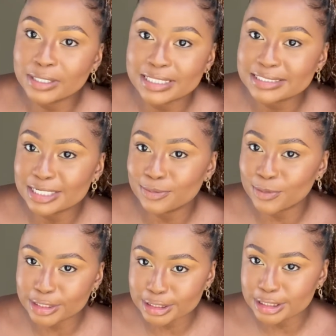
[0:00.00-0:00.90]
There's an
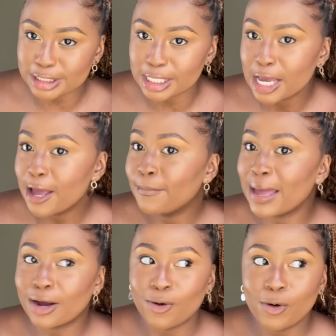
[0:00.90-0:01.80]
emergency
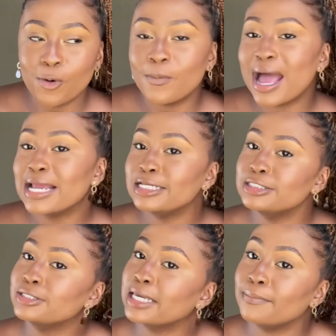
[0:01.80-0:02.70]
back home. I need to
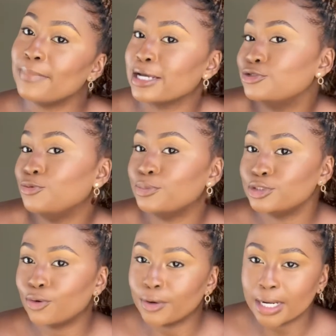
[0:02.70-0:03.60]
get back to
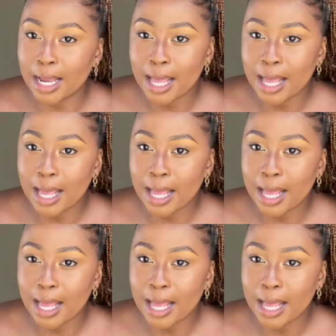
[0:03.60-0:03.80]
Pretoria.